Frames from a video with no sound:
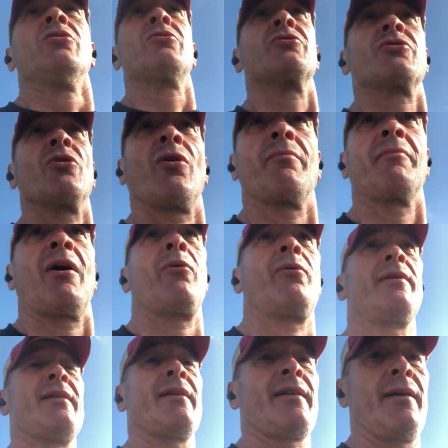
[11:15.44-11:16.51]
So I'm now
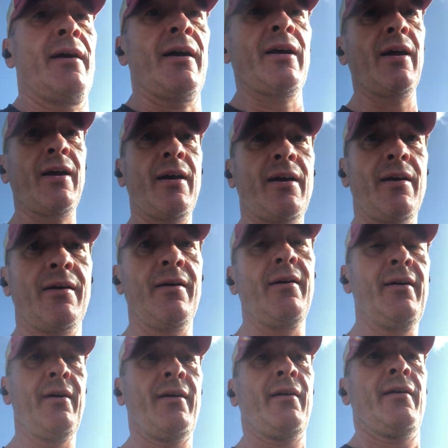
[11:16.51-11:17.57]
into
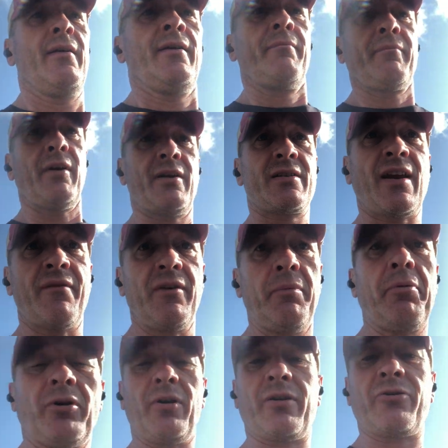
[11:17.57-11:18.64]
my
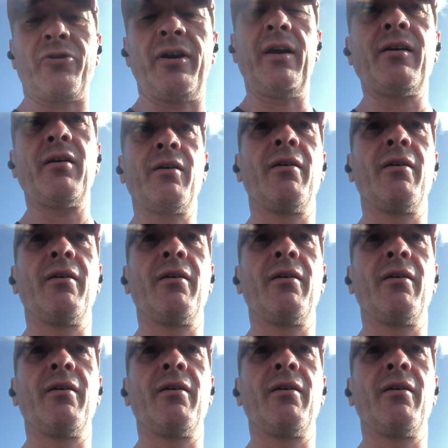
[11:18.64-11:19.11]
70.3